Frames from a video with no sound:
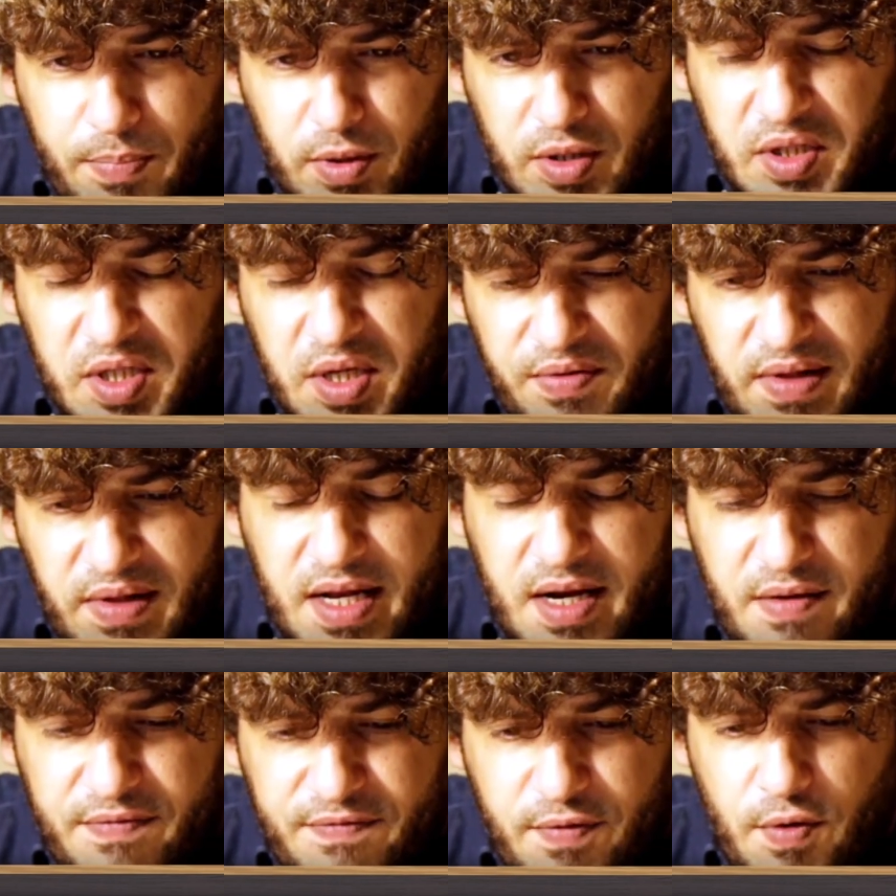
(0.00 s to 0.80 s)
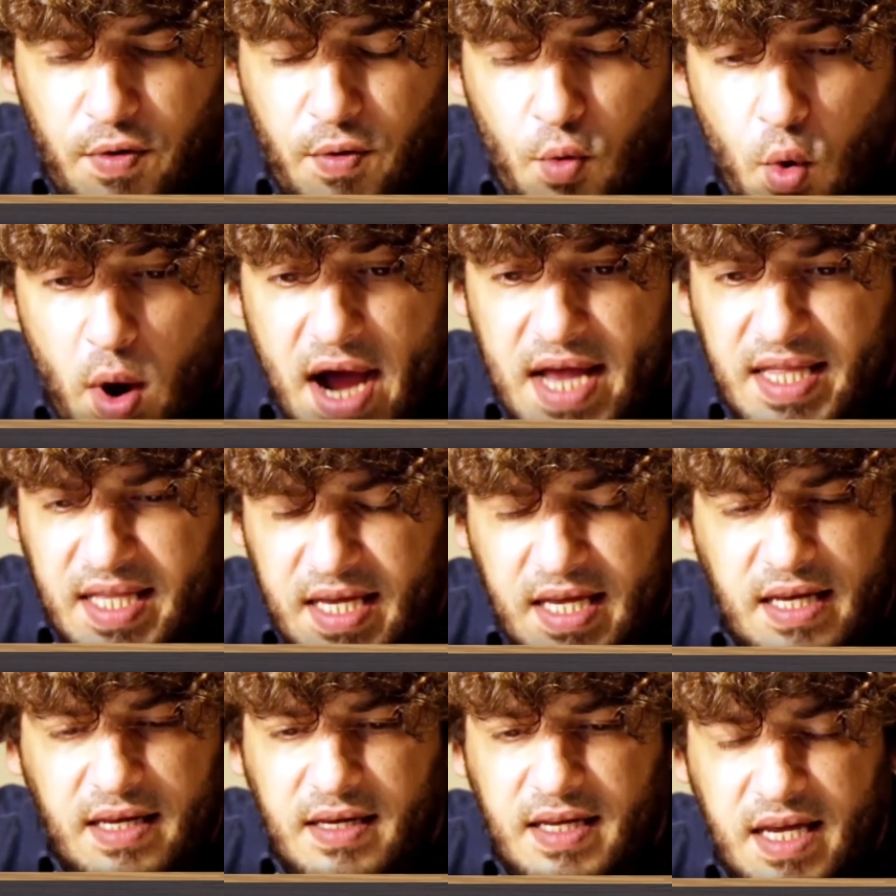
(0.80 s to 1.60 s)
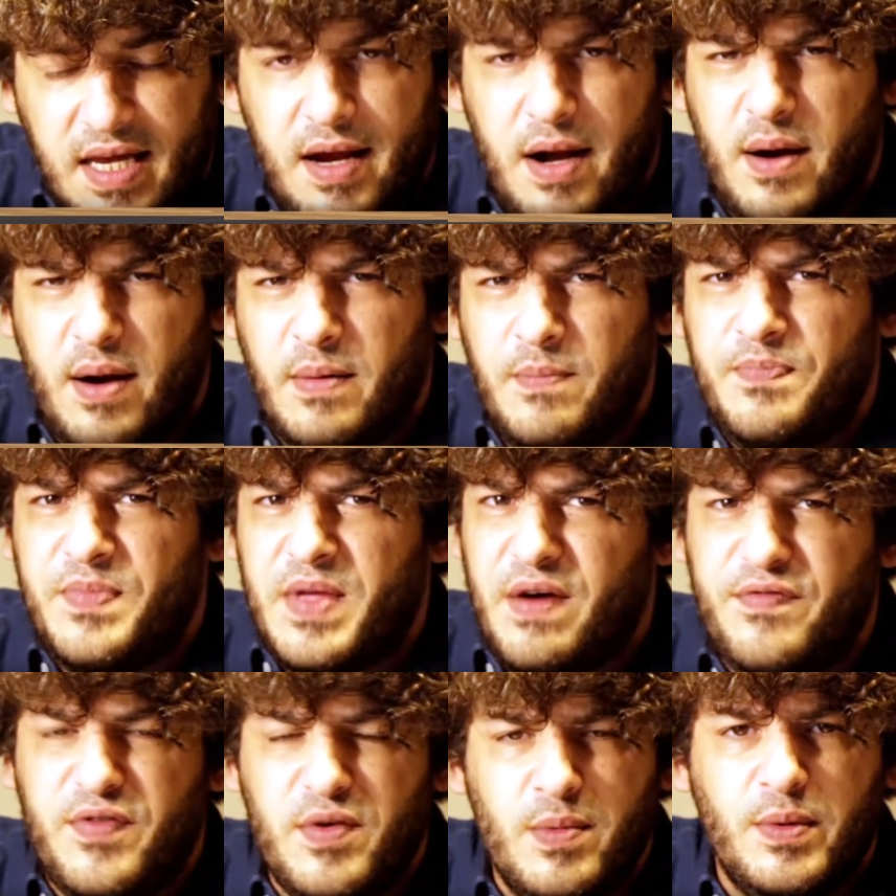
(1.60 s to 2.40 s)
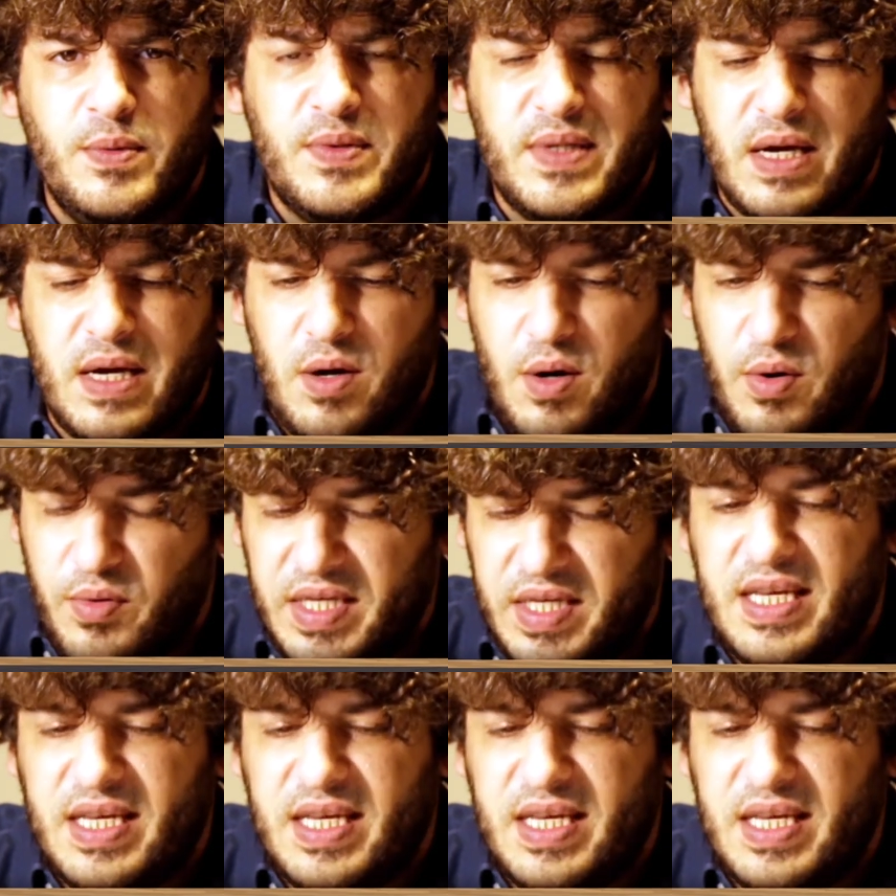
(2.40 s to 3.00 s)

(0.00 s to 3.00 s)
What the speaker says: possibility for white in here a few moves ago.